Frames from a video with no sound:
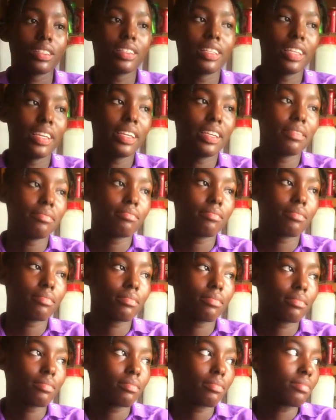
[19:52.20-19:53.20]
the
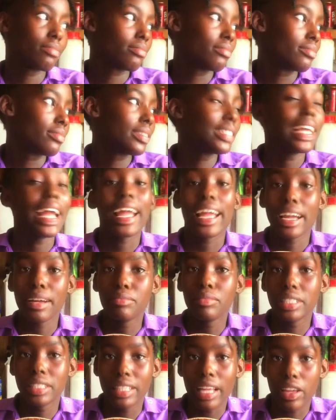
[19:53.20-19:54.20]

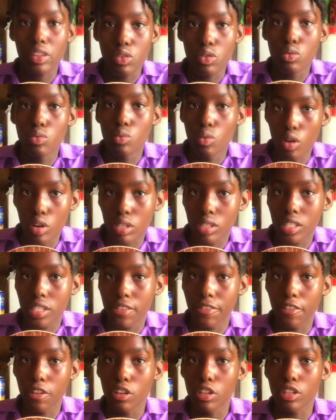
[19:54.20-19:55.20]
diameter you want
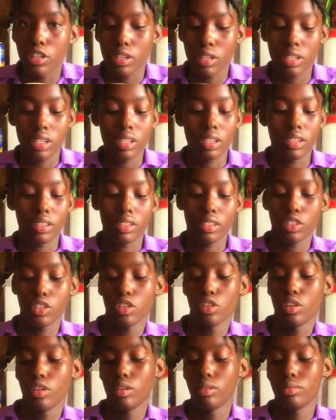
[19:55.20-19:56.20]
for
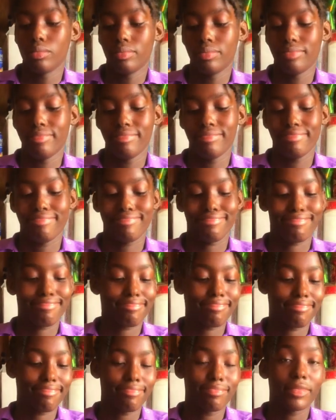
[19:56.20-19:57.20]
your
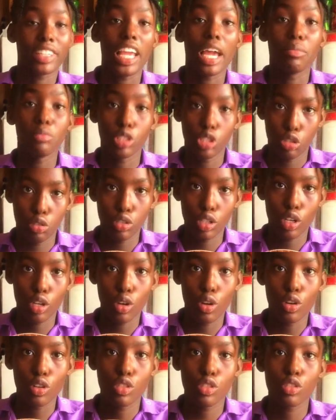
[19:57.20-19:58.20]
chemistry
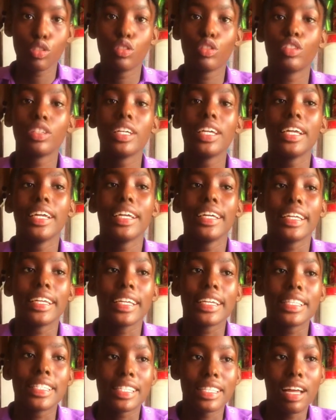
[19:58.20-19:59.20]
clock. So
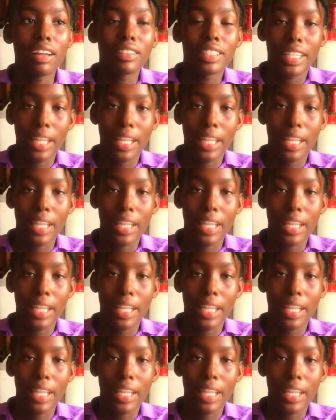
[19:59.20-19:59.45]
it's now the